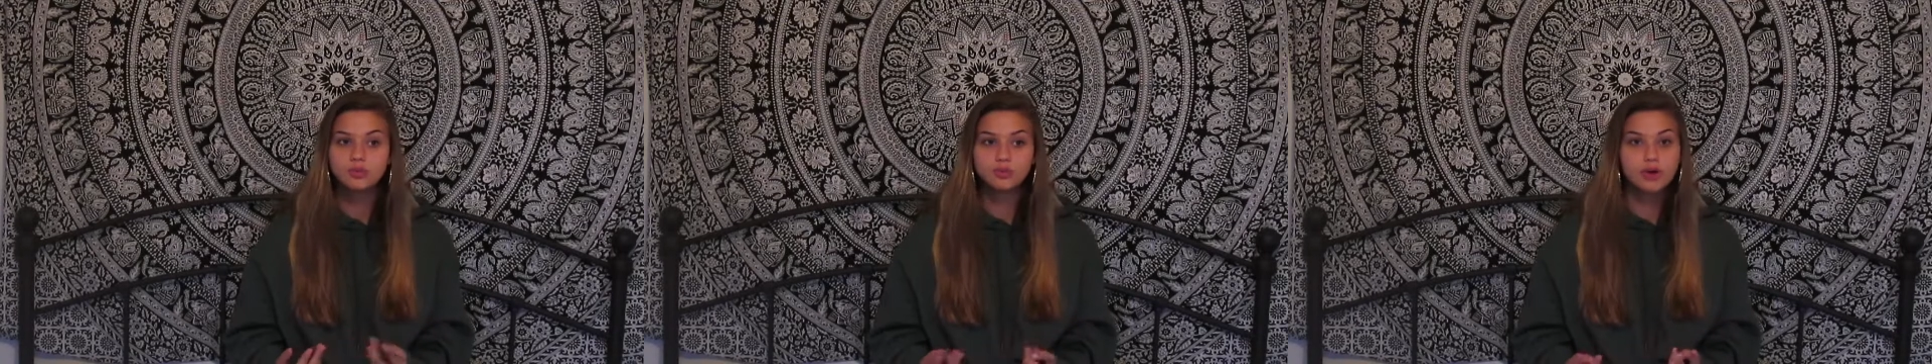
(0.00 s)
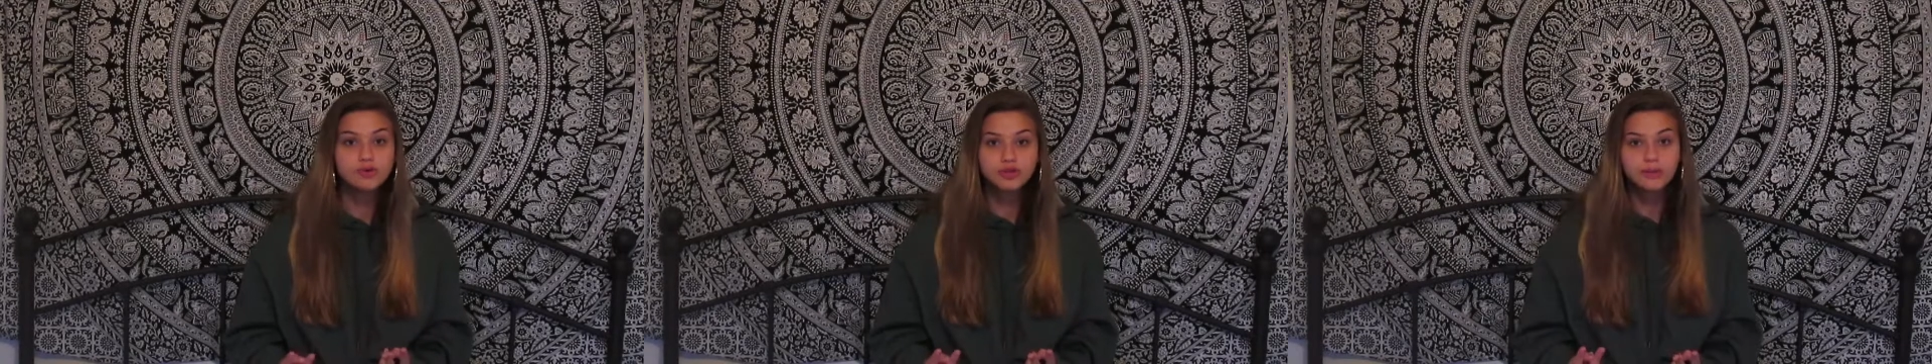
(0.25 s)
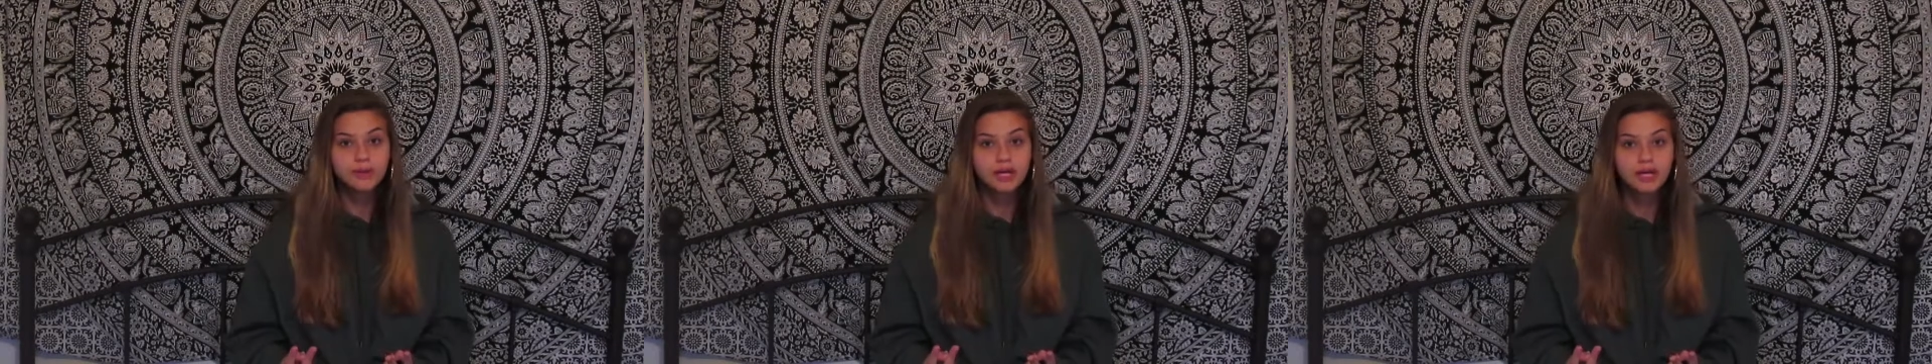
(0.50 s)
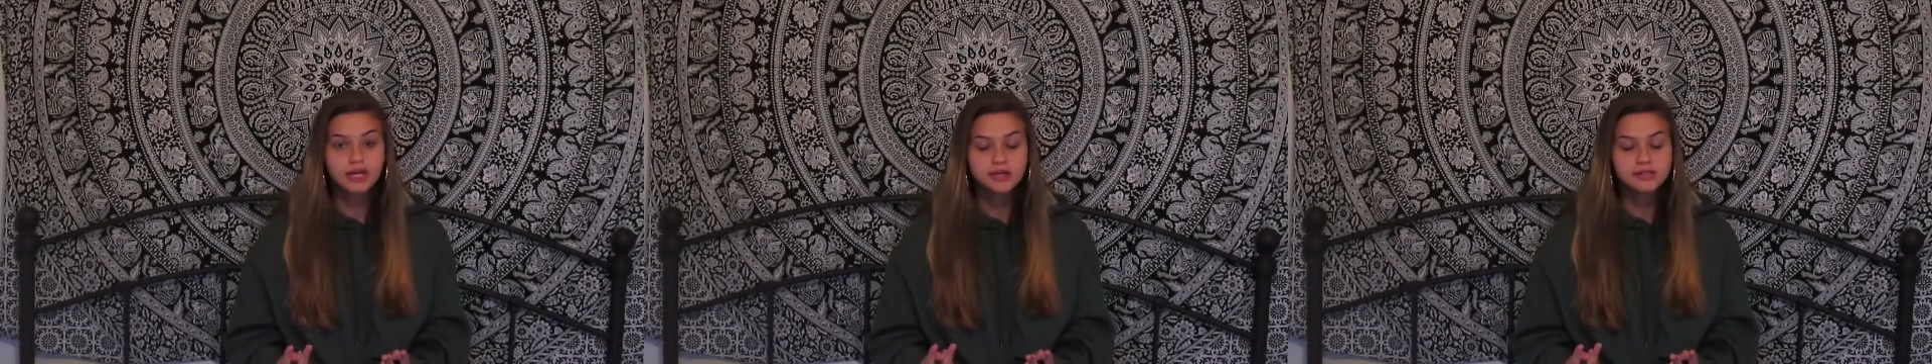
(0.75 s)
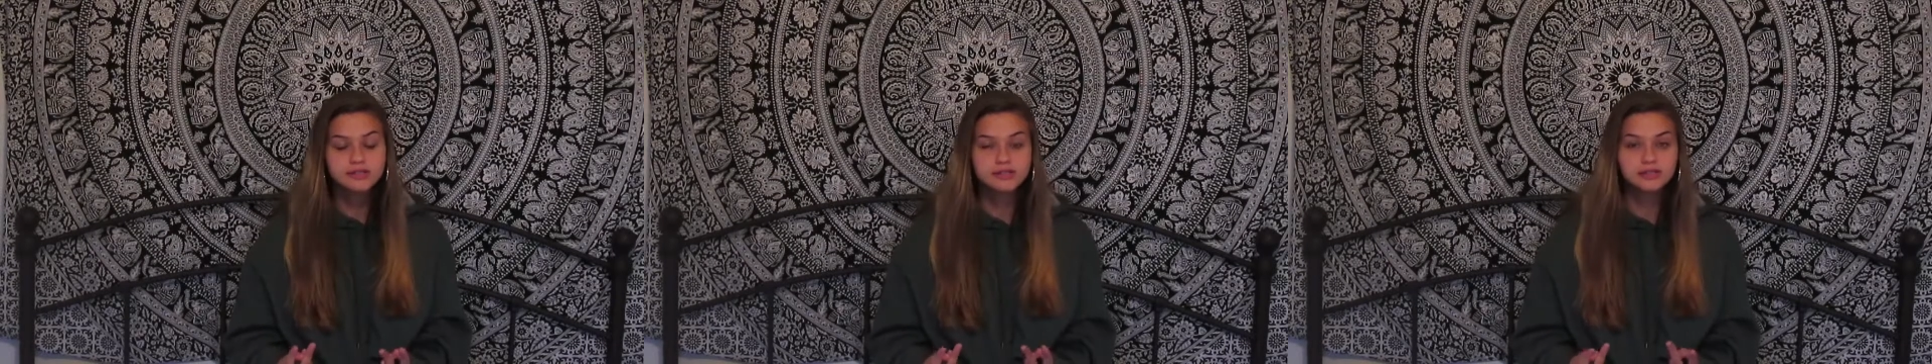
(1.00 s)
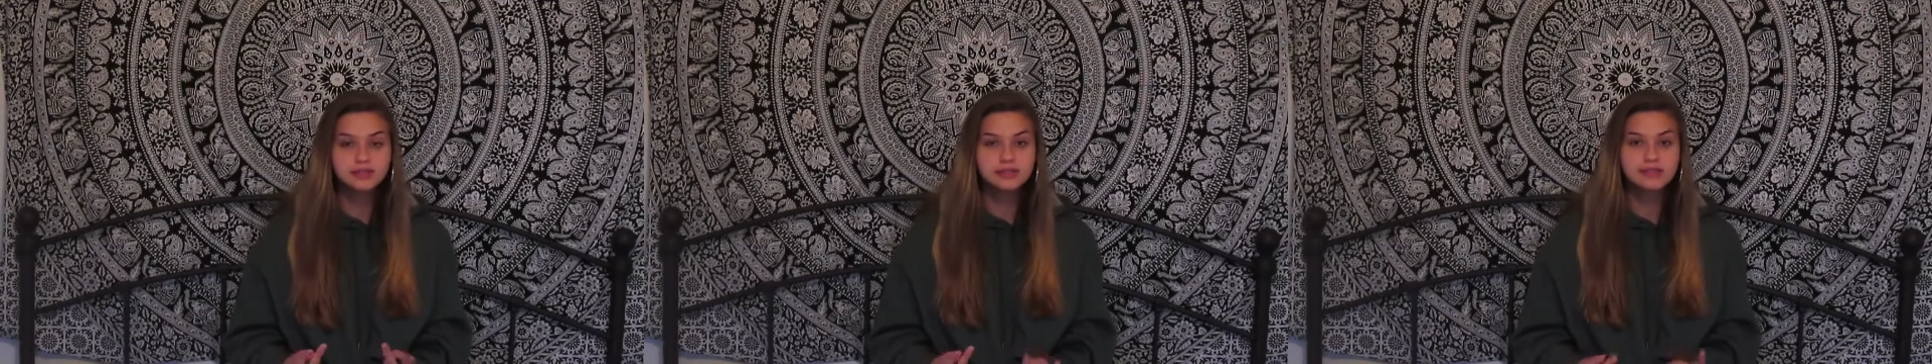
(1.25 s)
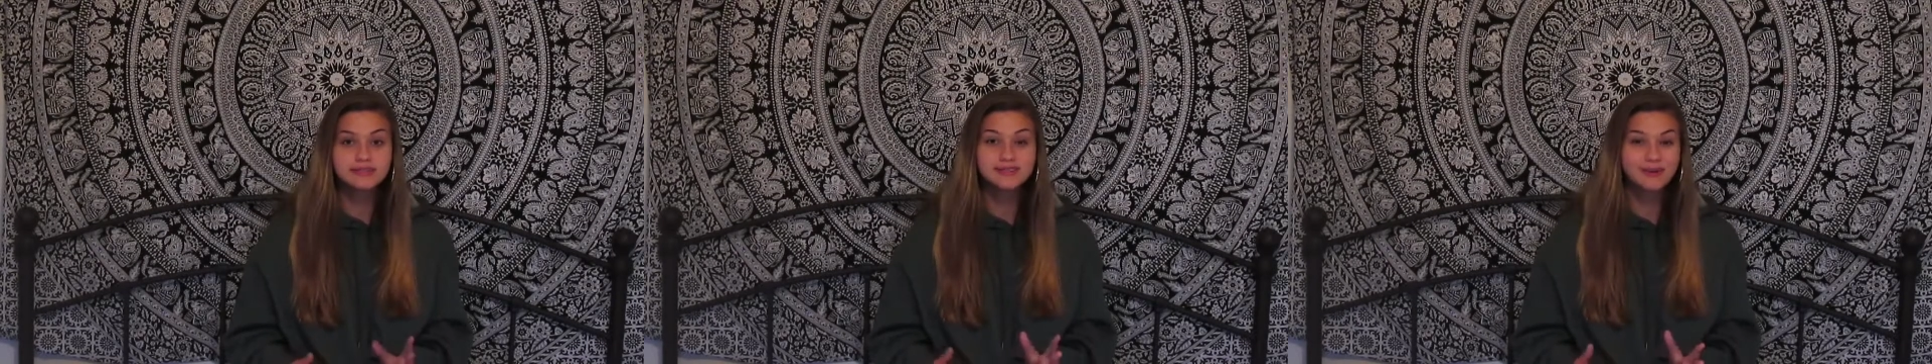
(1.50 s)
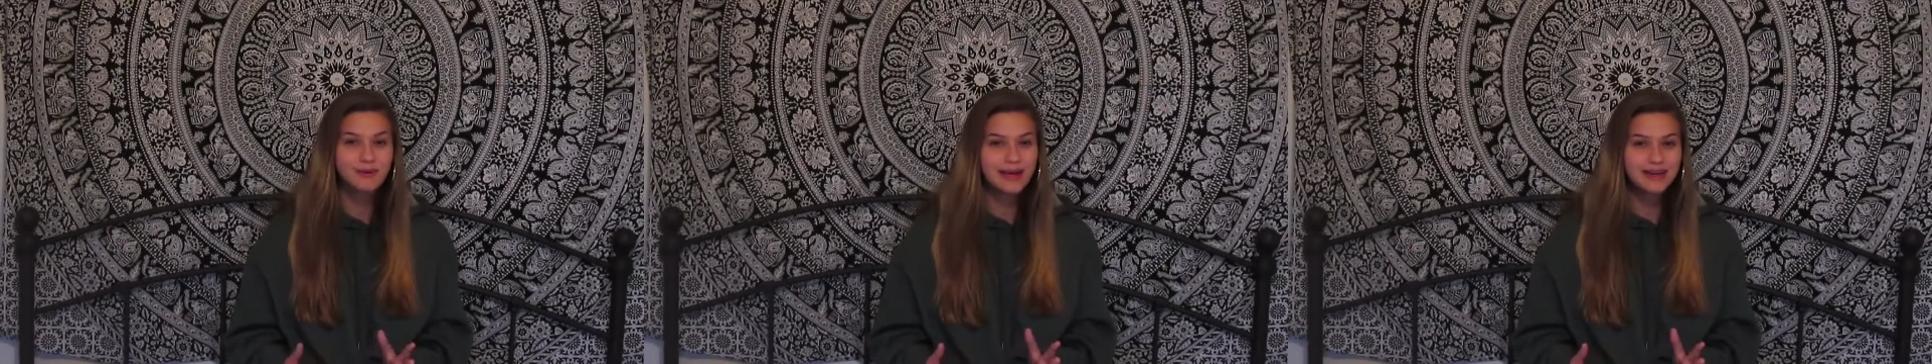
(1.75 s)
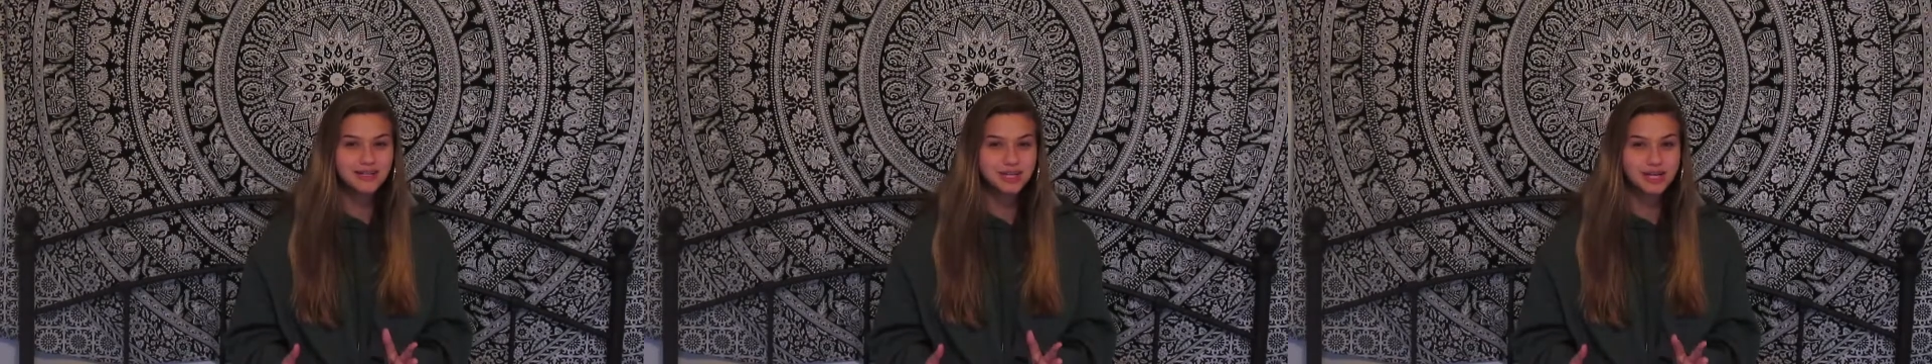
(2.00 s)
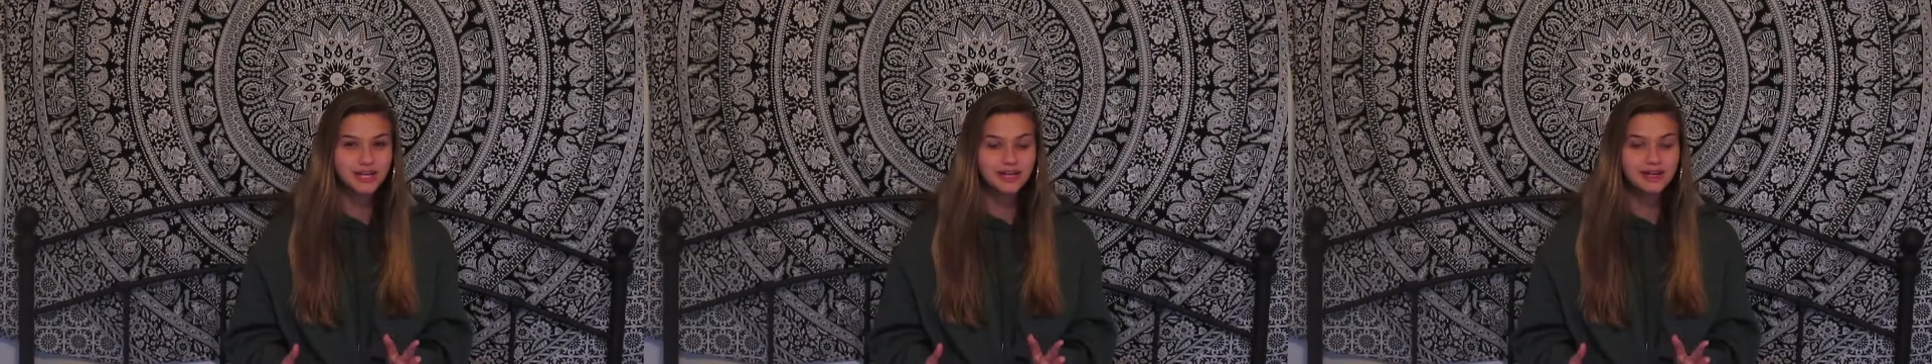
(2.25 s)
road tripping it to this location.